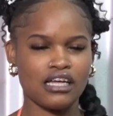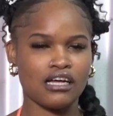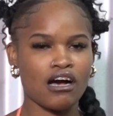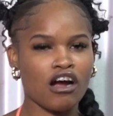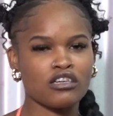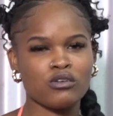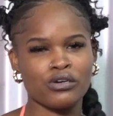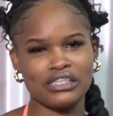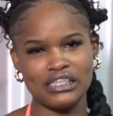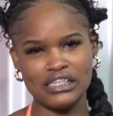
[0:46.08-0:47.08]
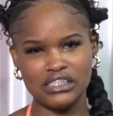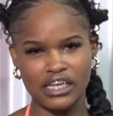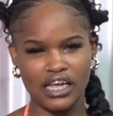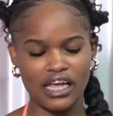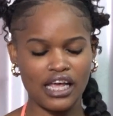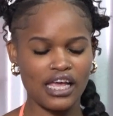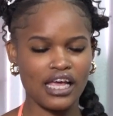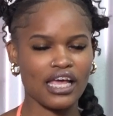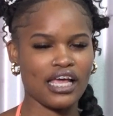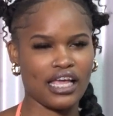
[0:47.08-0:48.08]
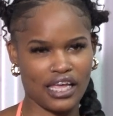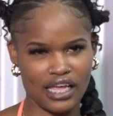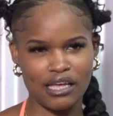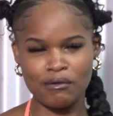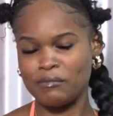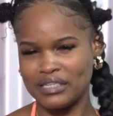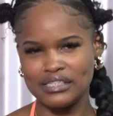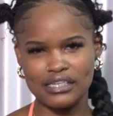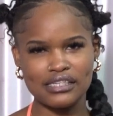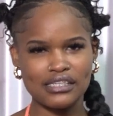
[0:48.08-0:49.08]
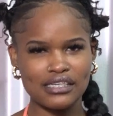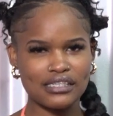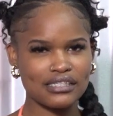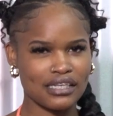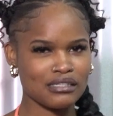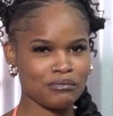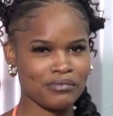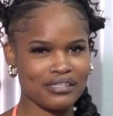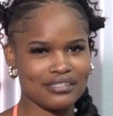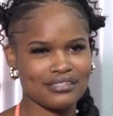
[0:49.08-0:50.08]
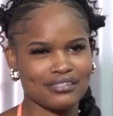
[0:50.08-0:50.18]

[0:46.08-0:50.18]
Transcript: a hardcore DJ. Yeah, basically, that's me.